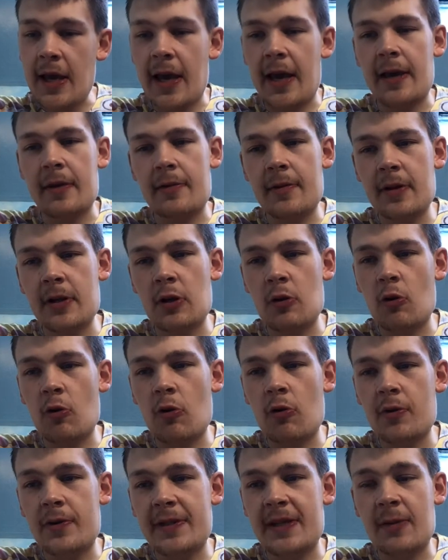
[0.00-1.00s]
yeah,
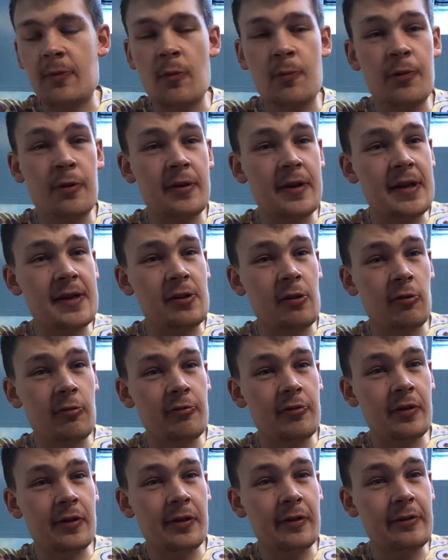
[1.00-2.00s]
Timo Pukki's
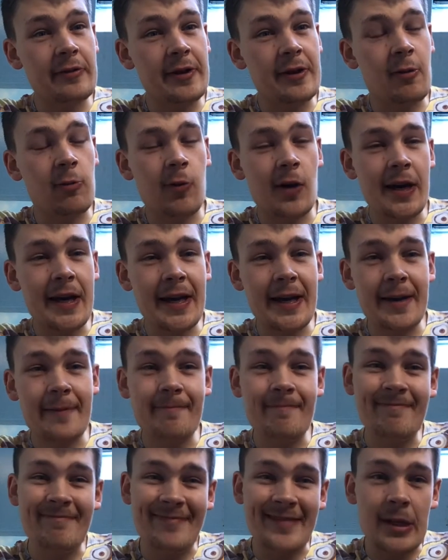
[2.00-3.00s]
gone really, really
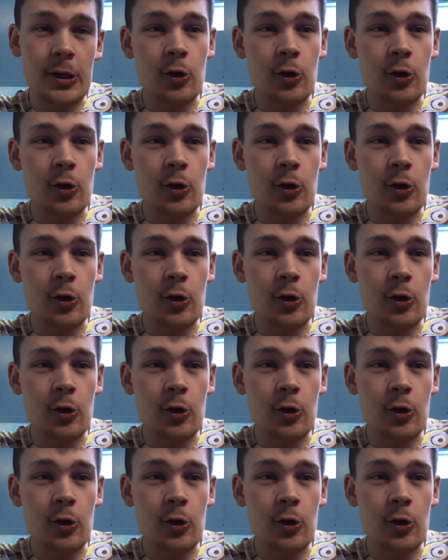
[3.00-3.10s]
quiet.